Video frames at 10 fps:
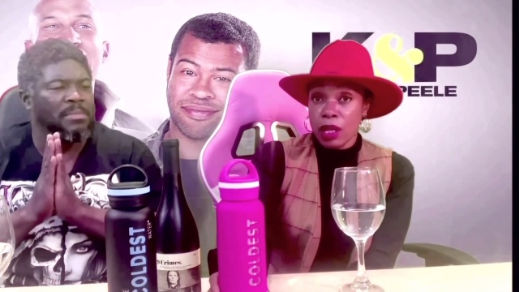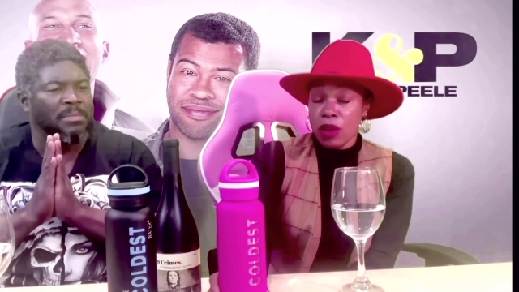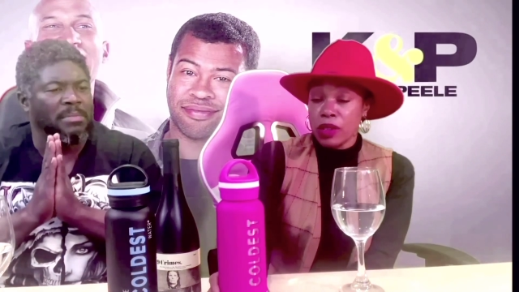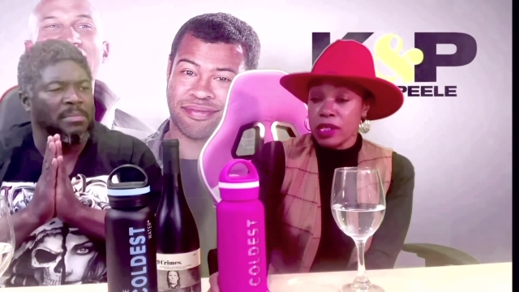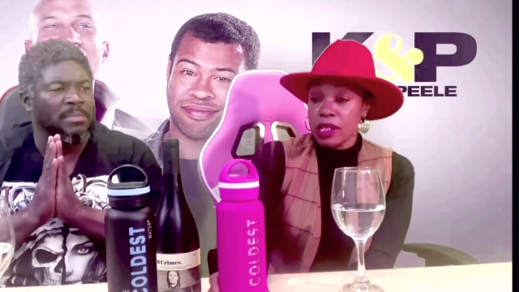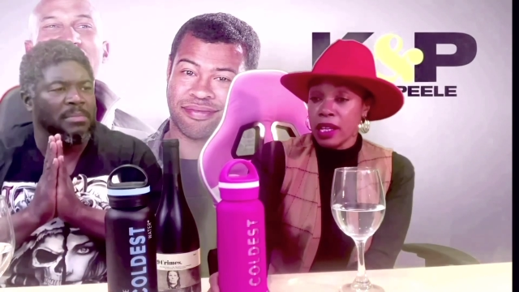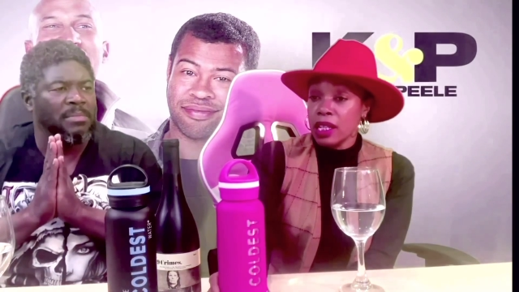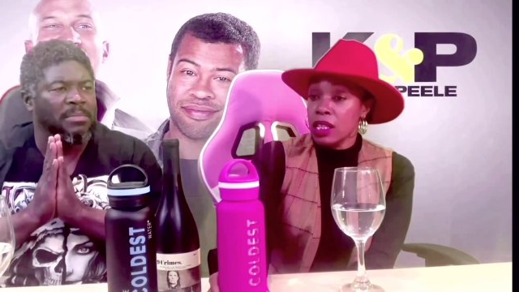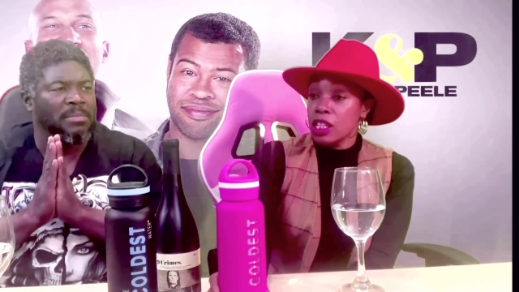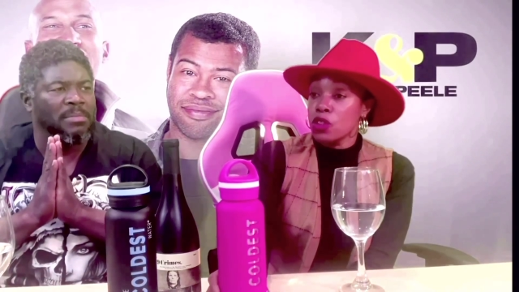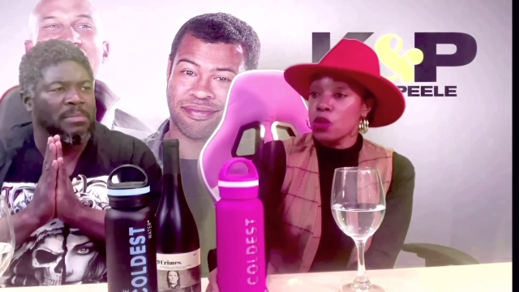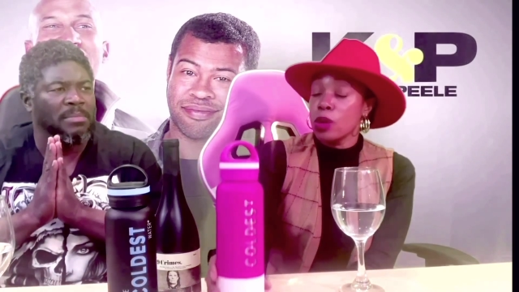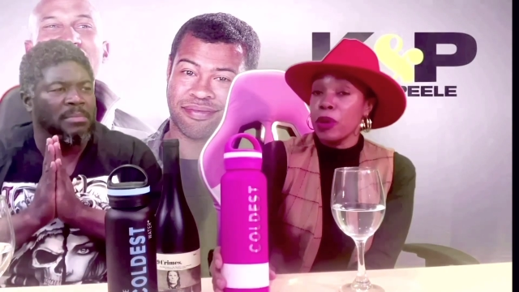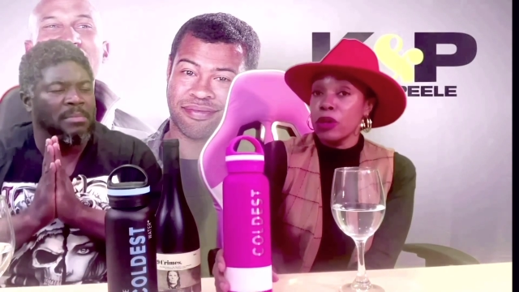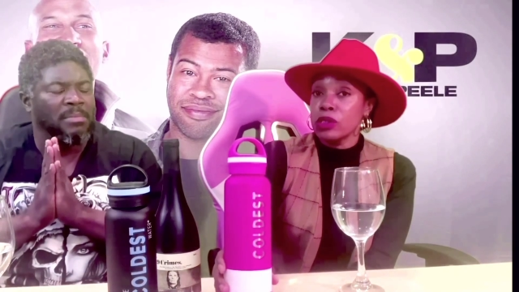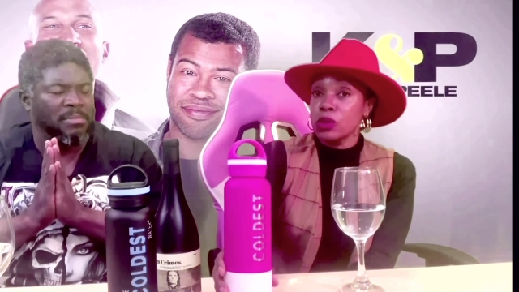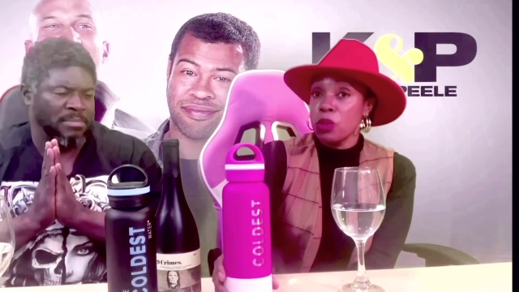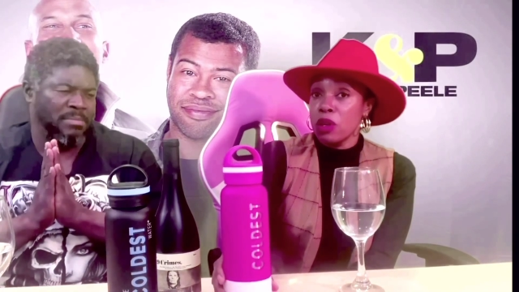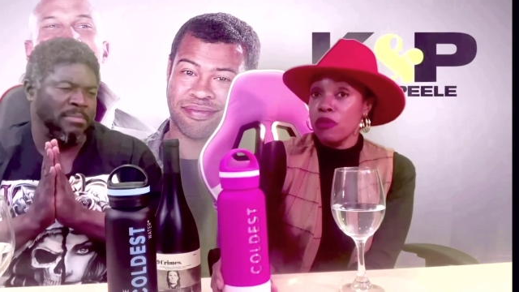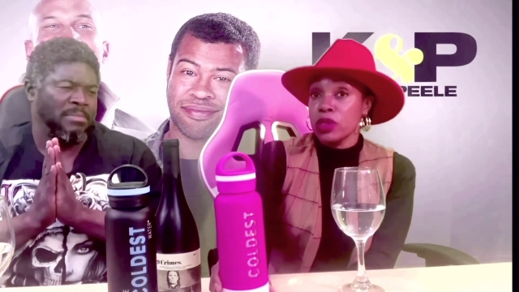Speaker 1: The second link, you could purchase one
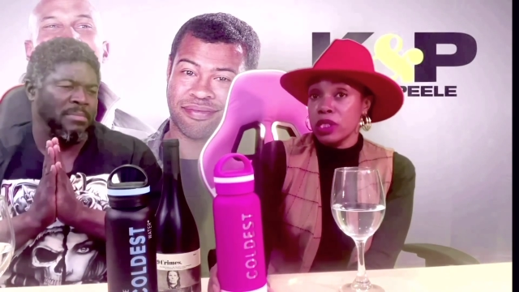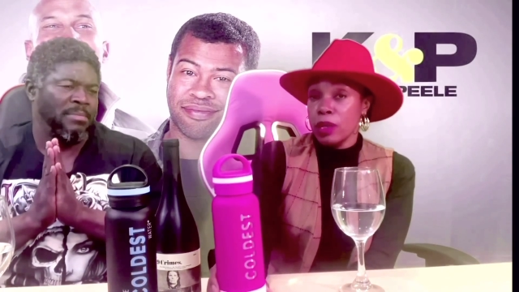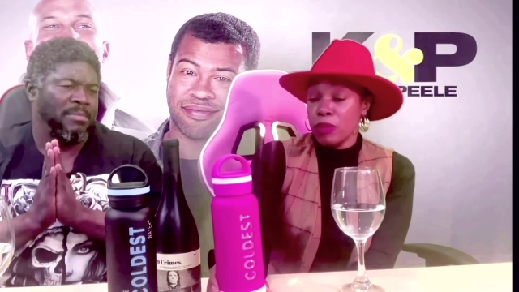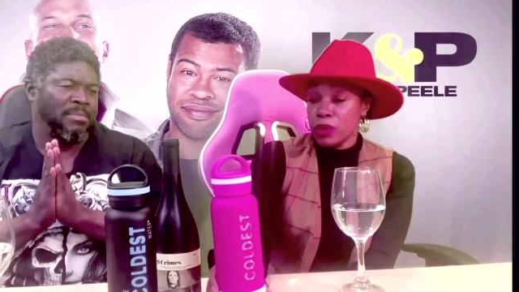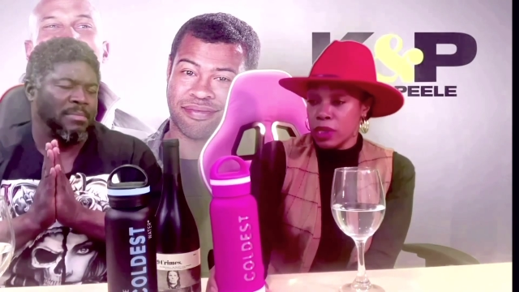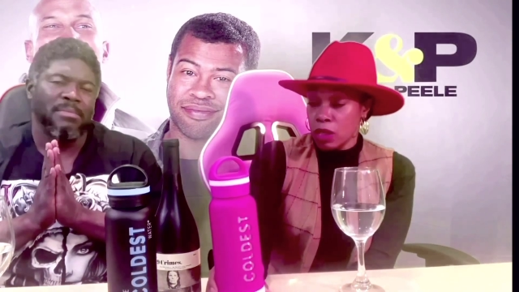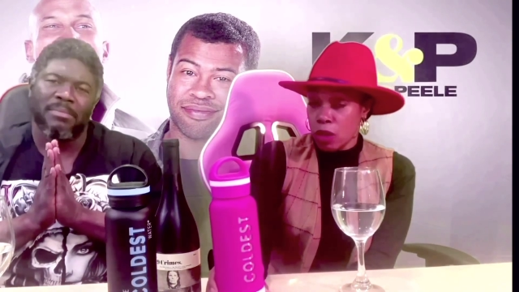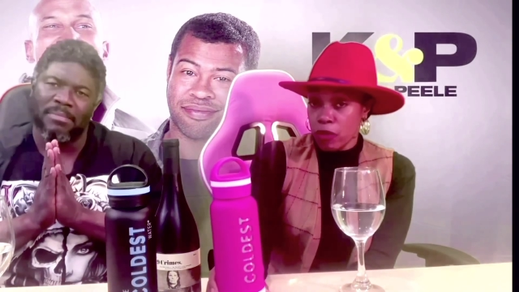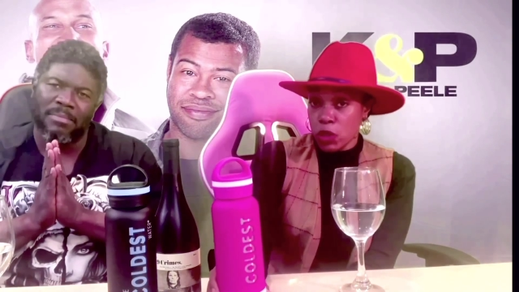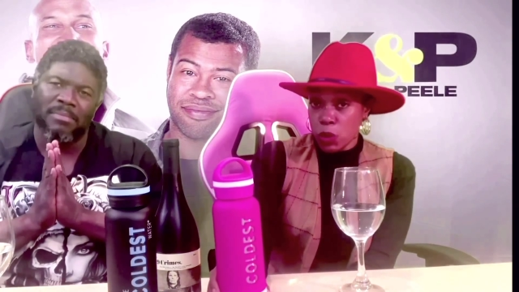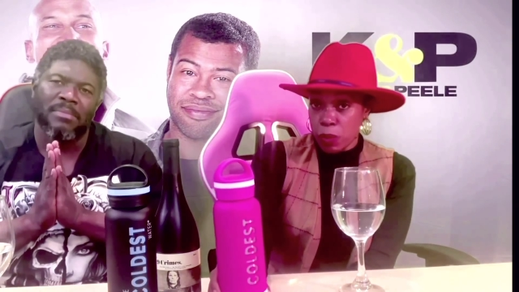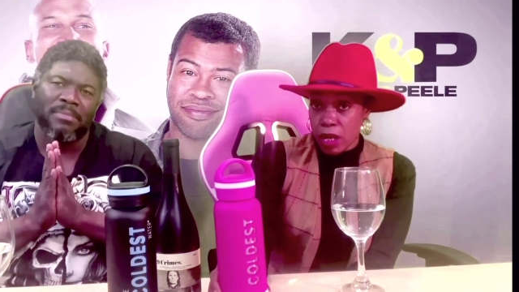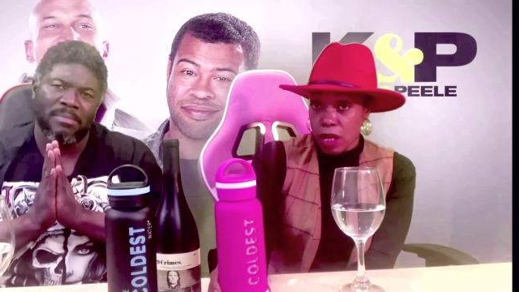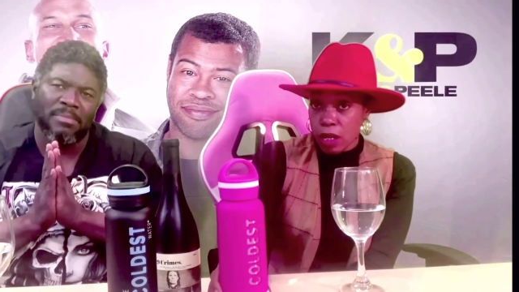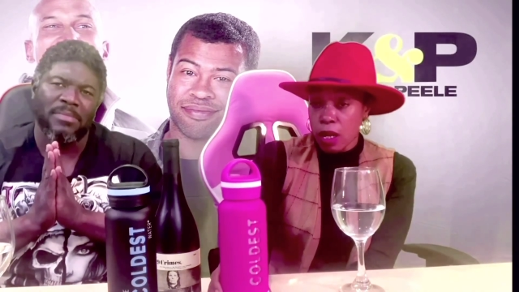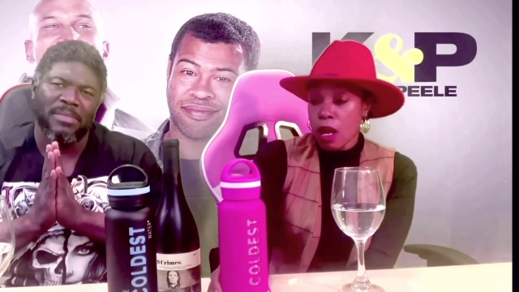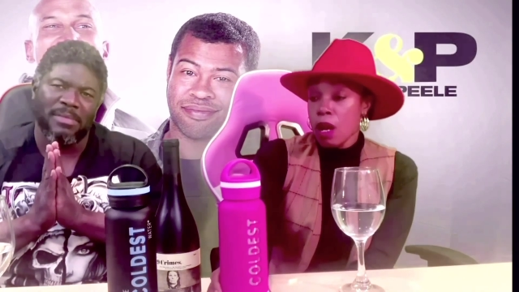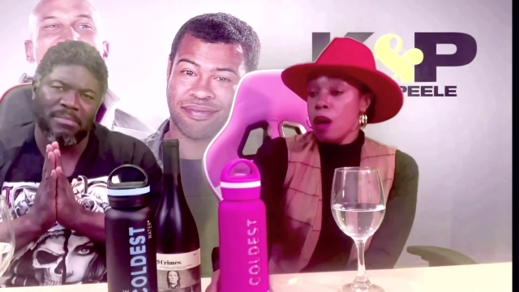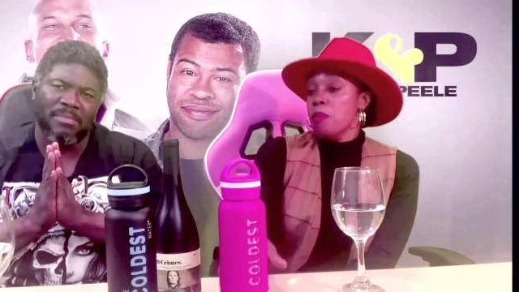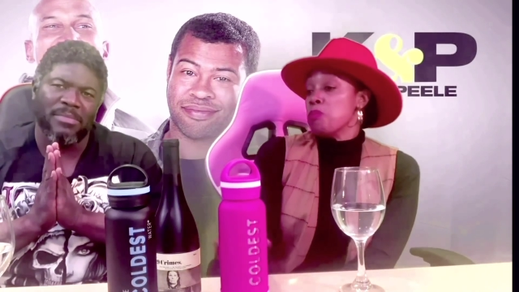for a 10% off coupon.
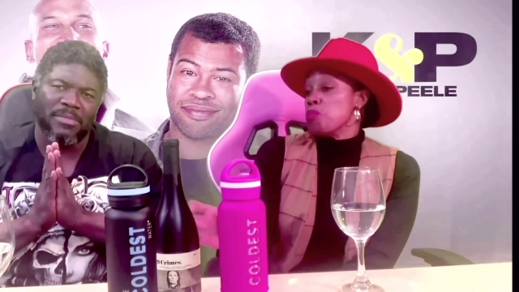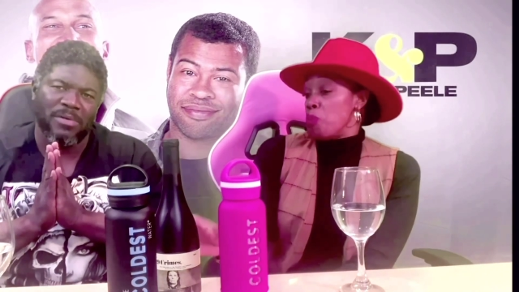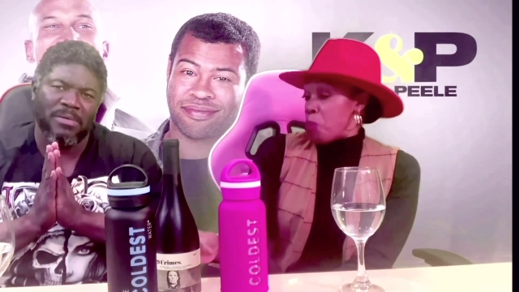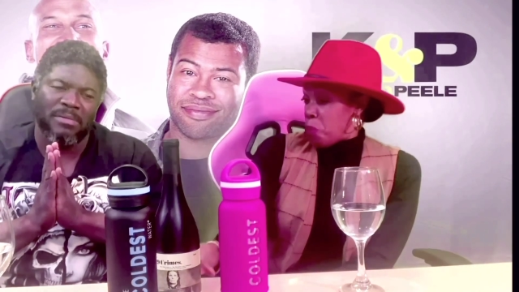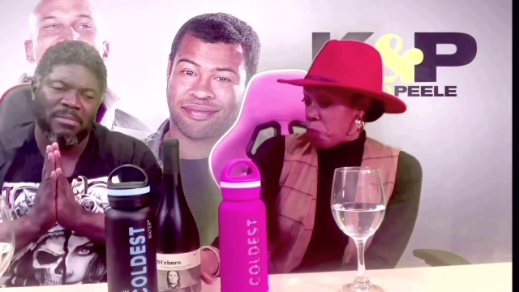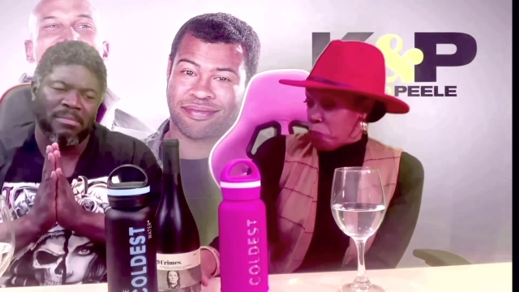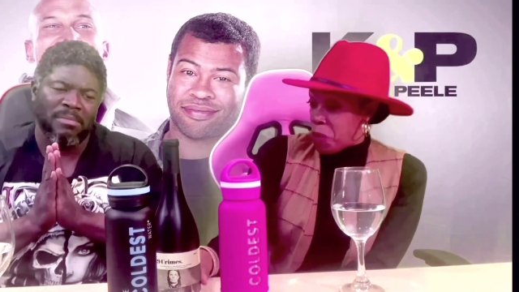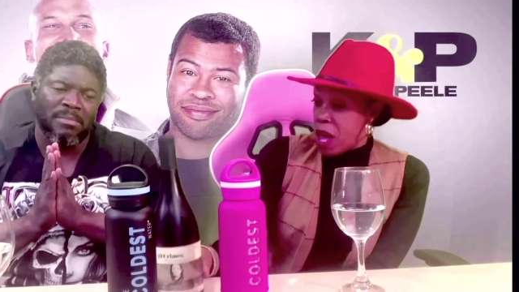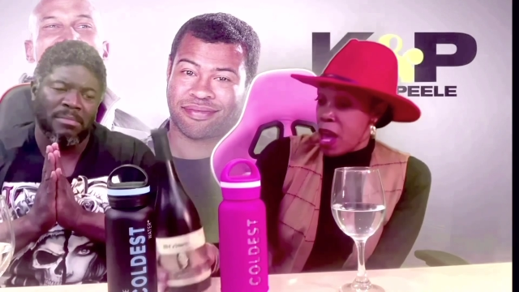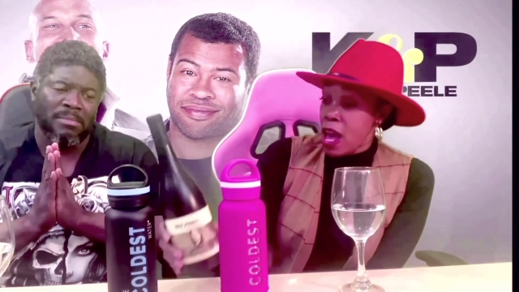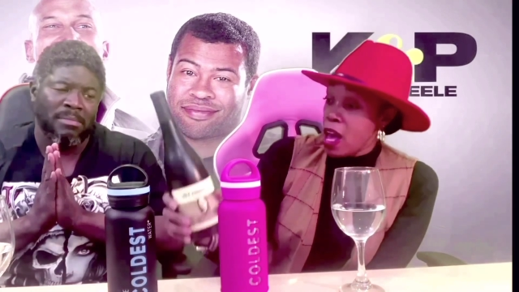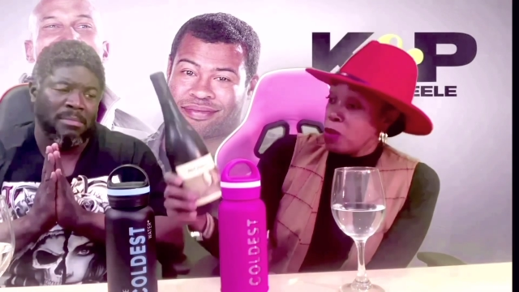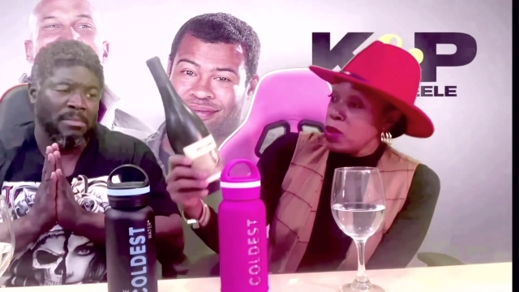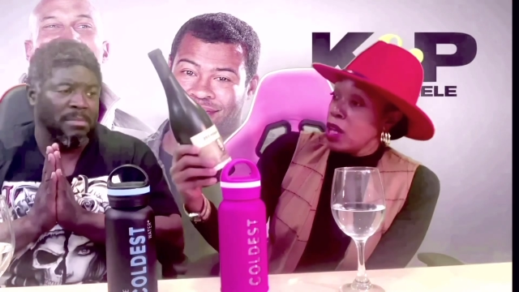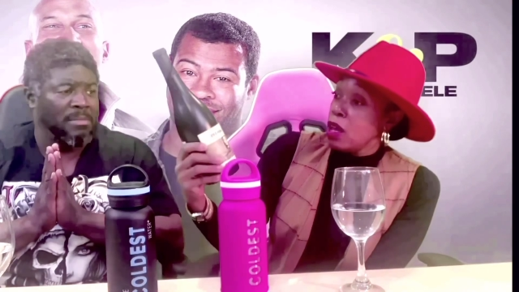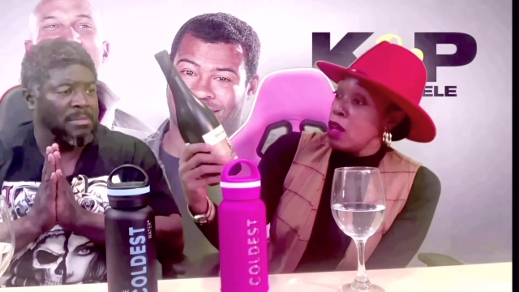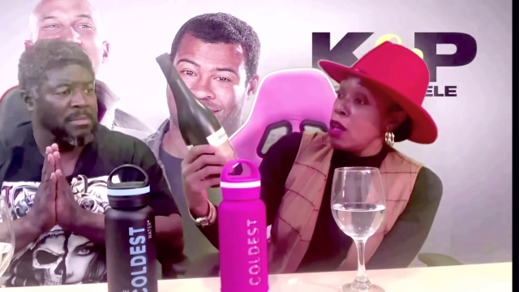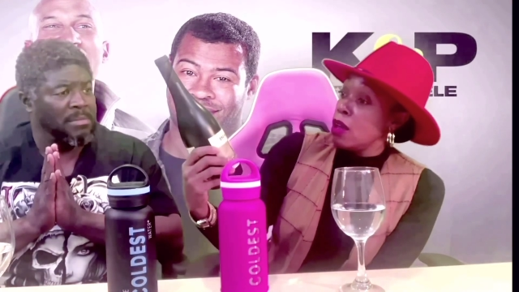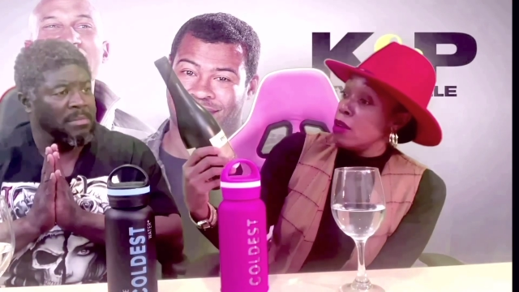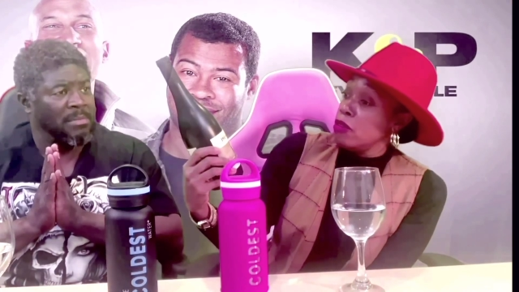And we
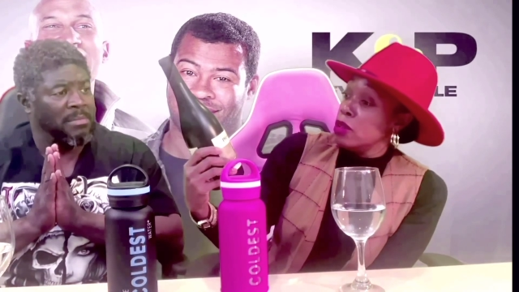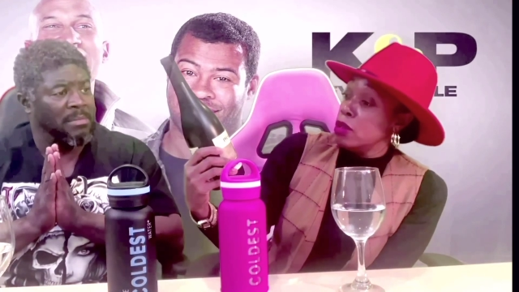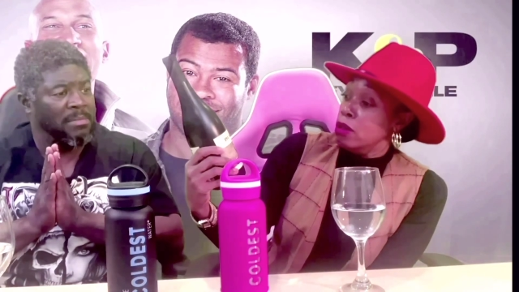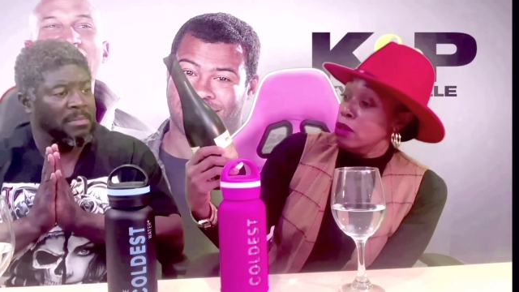have